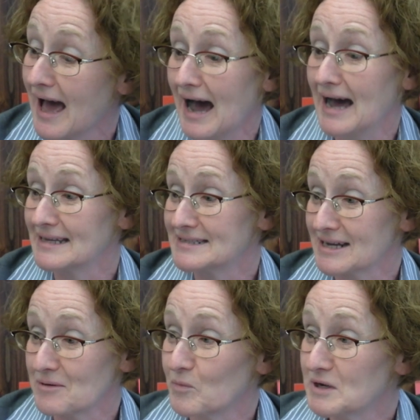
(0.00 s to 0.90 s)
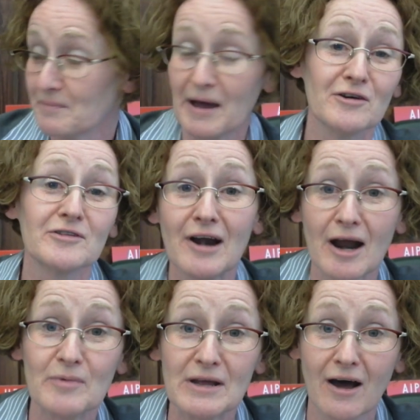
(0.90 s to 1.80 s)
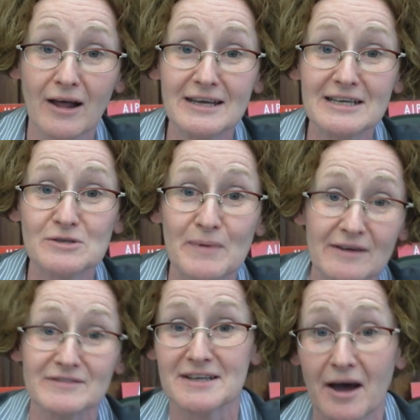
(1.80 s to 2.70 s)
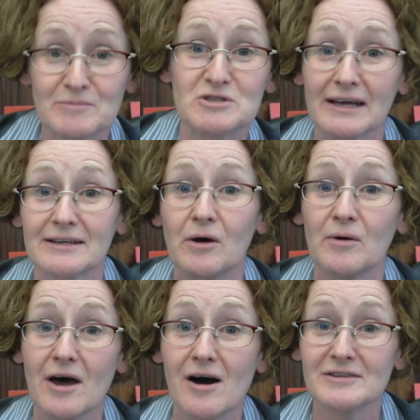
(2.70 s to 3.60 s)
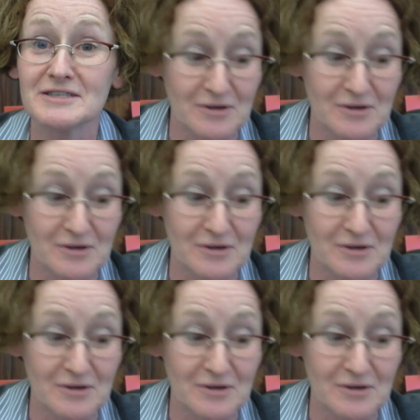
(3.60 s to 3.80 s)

And uh, with my other library colleagues, we have a Skype chat going on.